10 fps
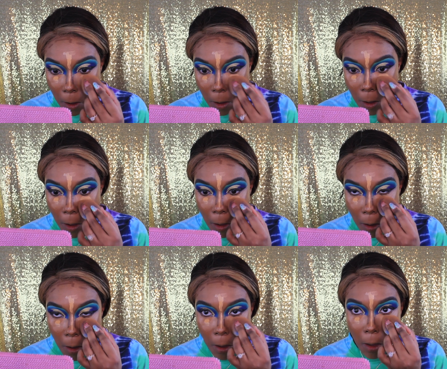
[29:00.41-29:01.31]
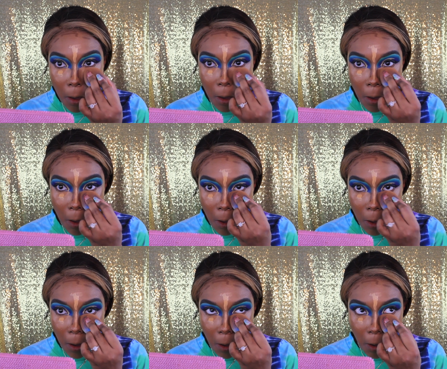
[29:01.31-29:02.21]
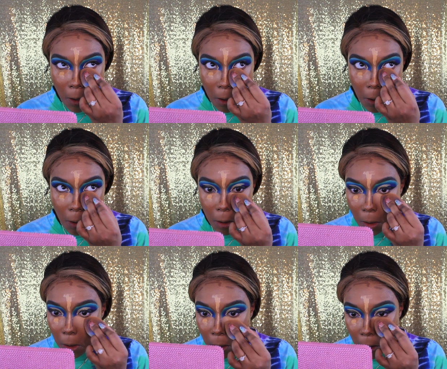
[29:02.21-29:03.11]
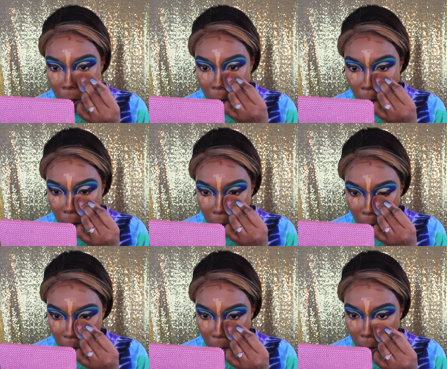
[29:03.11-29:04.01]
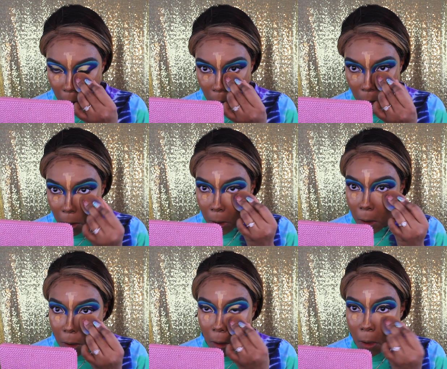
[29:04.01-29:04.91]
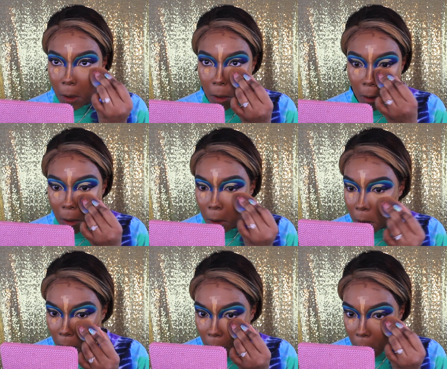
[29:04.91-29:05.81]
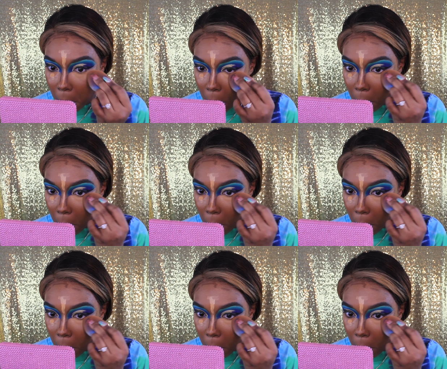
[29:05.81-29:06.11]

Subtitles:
Nobody speaks.